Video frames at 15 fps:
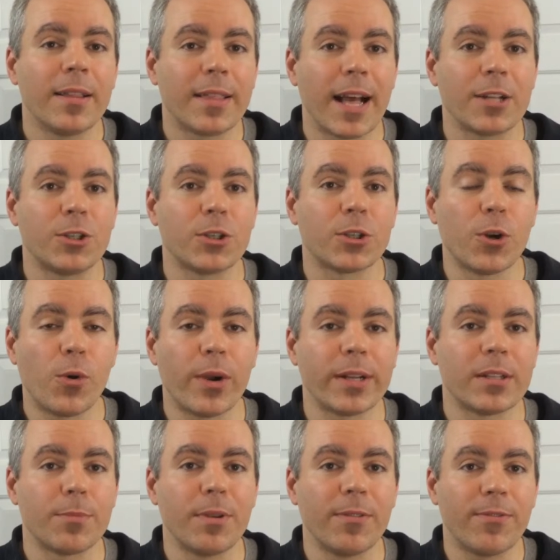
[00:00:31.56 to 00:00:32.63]
that you're going
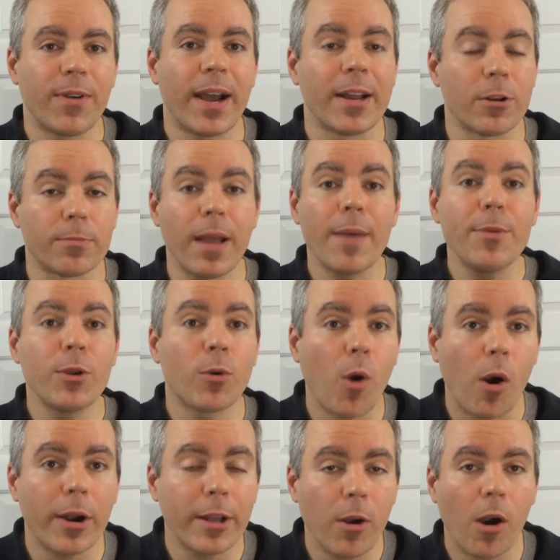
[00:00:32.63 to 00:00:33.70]
to be fighting, or maybe you
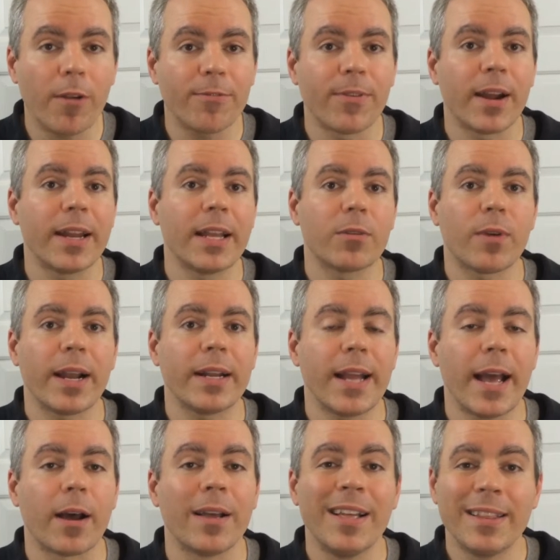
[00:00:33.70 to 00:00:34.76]
already are fighting it right
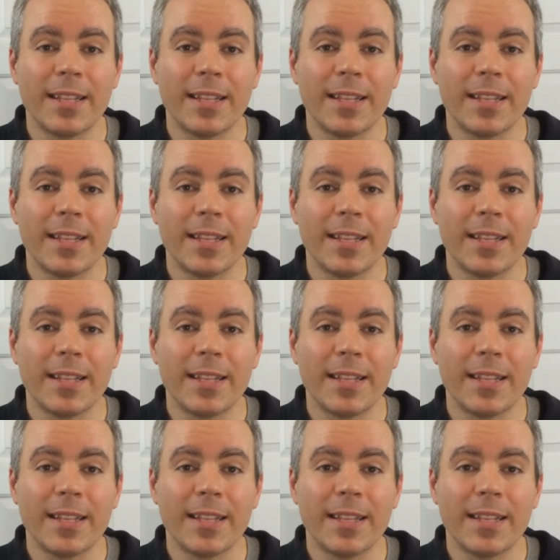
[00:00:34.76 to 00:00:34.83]
now.